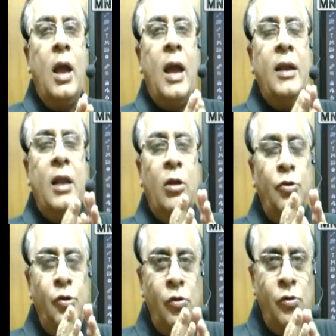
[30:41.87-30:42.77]
and
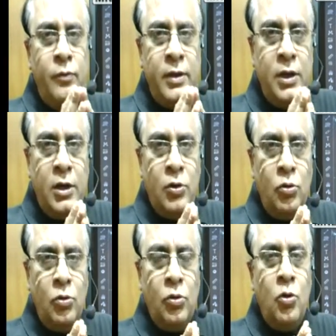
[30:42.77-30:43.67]
also we need
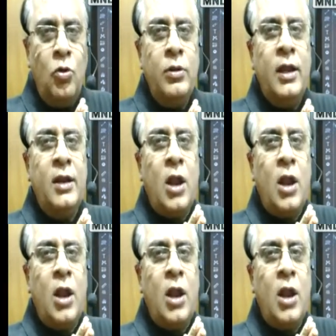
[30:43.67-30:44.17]
to know that